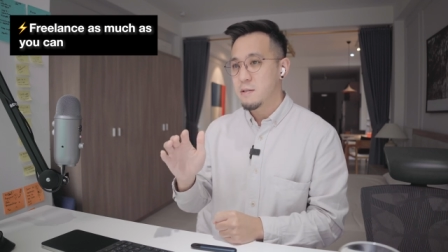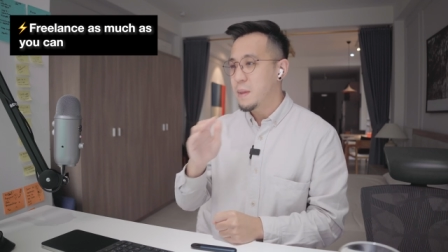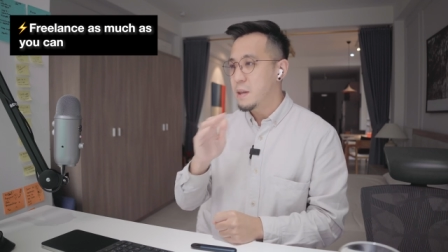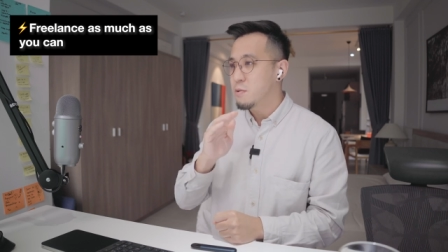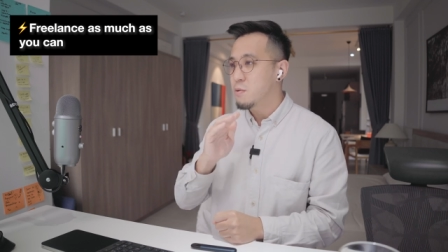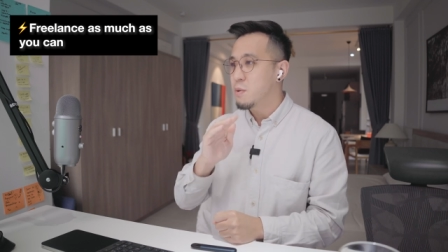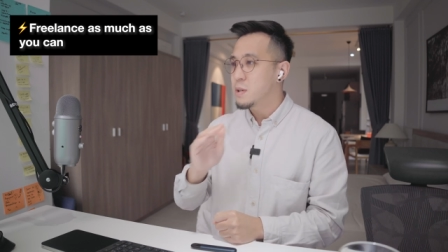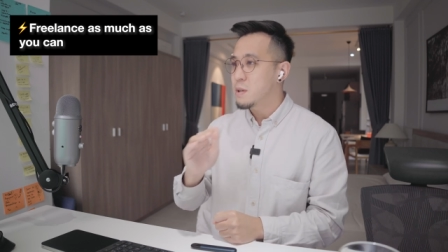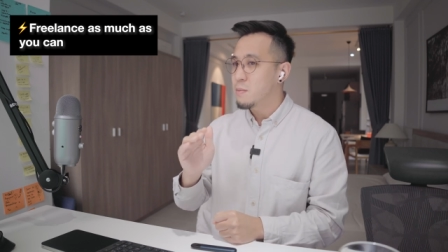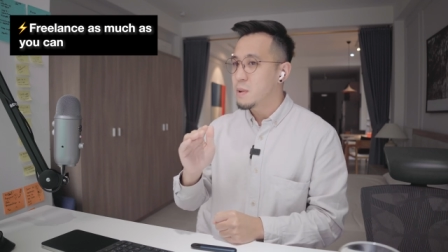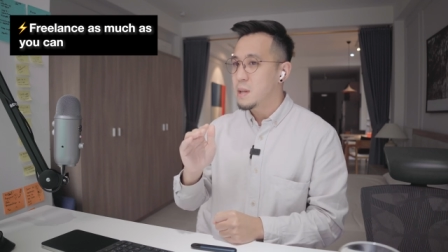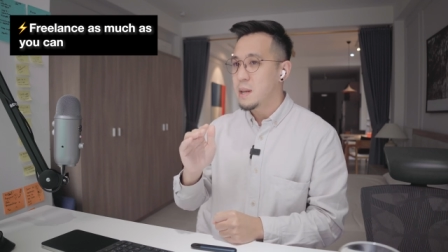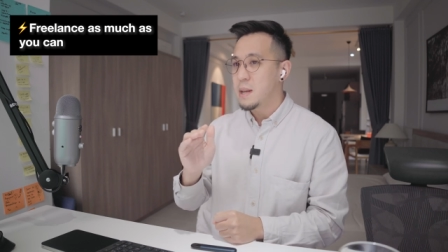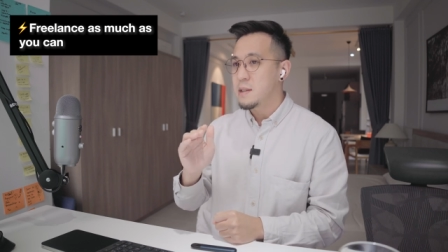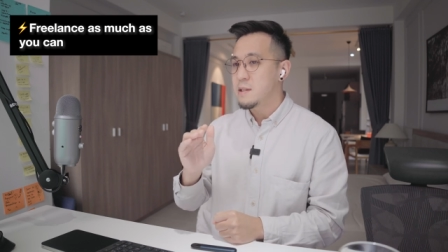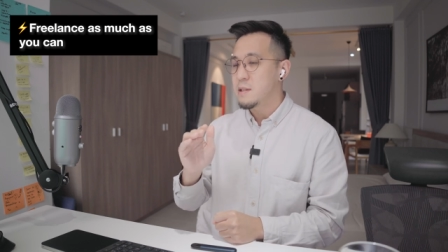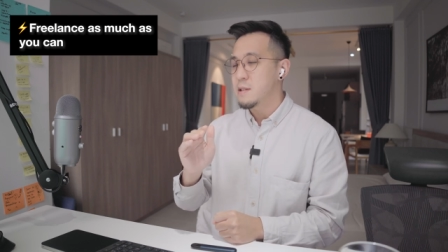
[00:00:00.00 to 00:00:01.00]
There's always someone
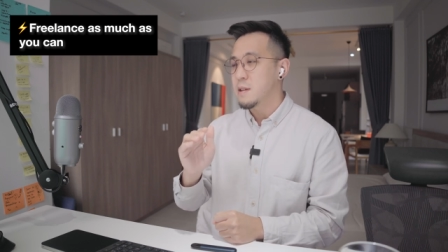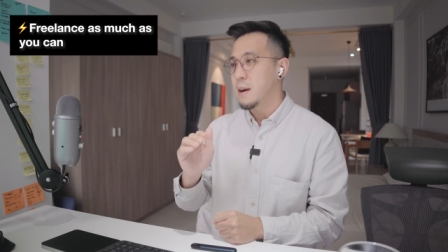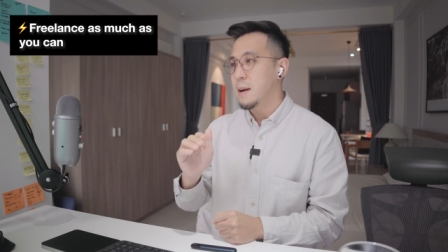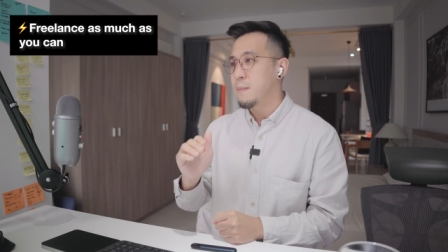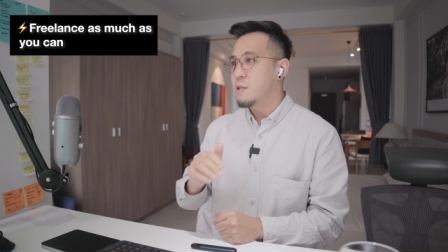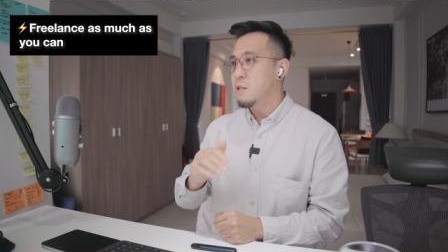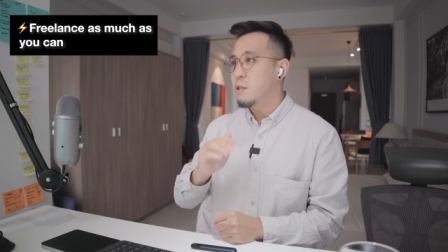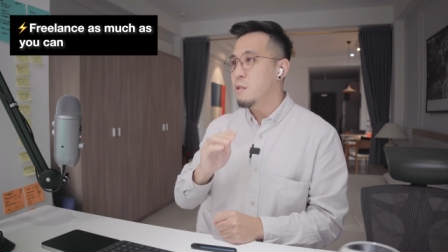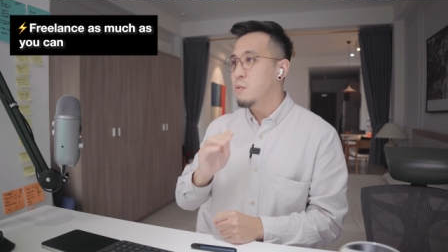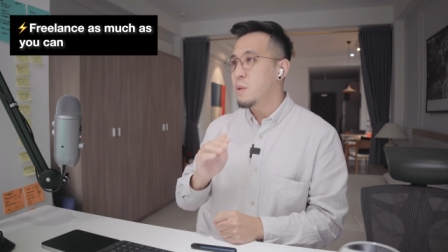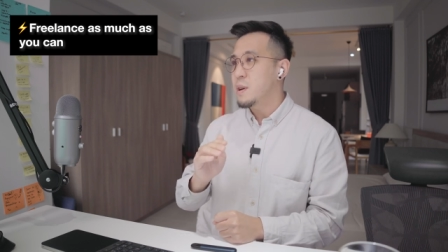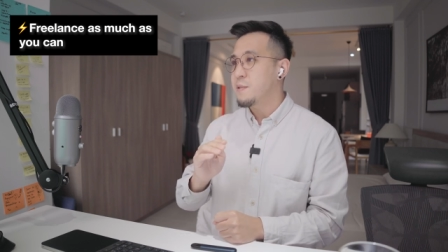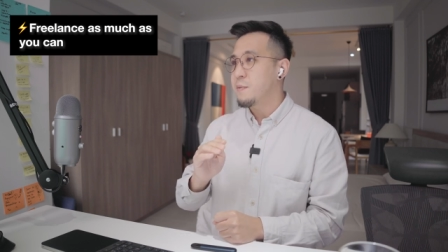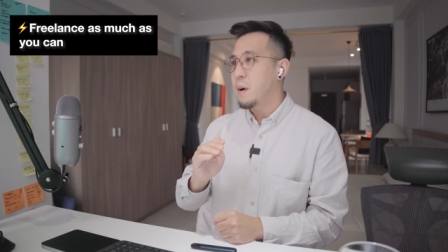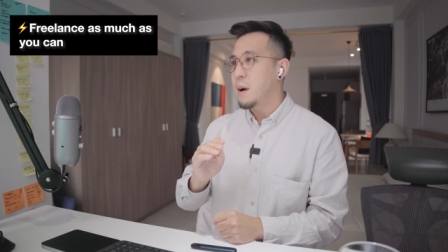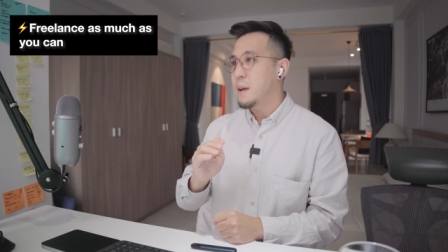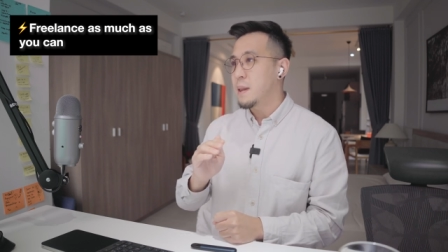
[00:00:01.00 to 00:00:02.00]
that needs design. So you can
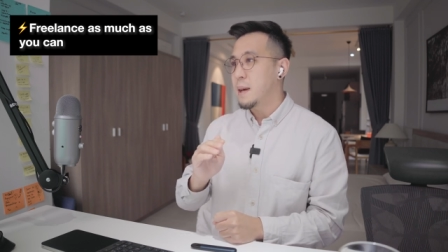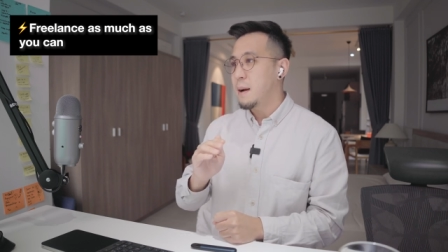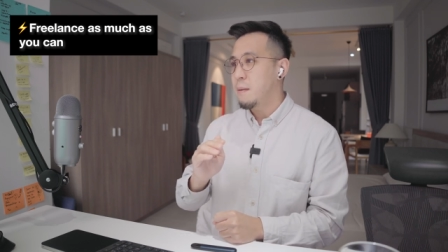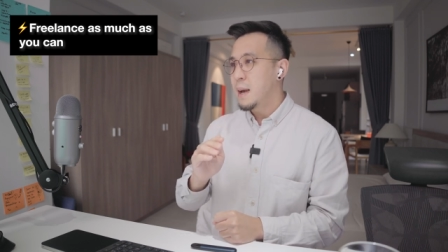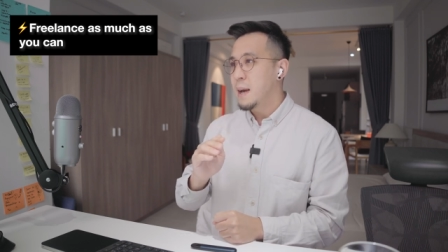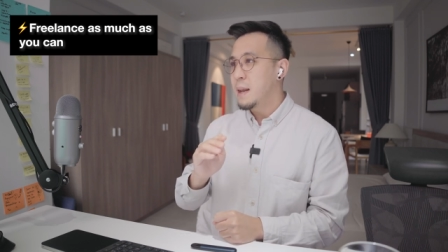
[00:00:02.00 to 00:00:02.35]
always find that.